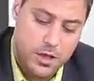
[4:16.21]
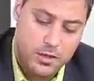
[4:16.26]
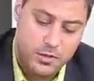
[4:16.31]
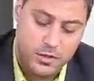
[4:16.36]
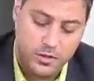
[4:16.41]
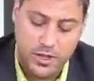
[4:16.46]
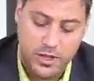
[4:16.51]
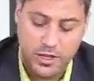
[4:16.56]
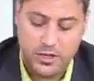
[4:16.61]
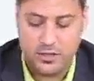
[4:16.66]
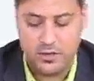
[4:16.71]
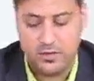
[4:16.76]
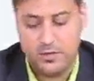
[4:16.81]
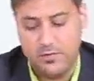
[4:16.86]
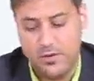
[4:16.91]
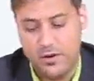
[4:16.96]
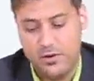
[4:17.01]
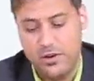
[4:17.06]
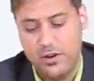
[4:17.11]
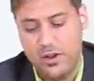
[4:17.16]
The next
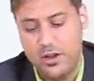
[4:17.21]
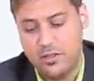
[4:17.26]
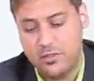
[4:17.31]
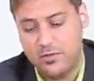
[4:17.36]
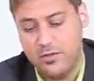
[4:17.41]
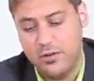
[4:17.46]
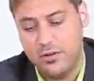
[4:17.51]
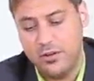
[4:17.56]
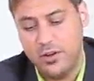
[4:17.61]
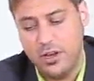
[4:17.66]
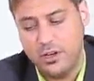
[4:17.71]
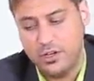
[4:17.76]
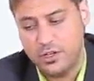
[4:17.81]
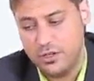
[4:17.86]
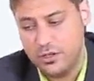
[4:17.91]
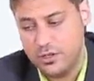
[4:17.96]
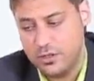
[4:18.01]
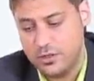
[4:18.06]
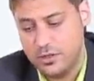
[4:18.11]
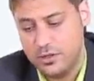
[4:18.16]
very nice
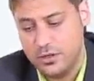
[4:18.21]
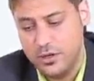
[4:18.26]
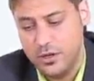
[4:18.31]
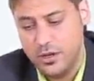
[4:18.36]
variation is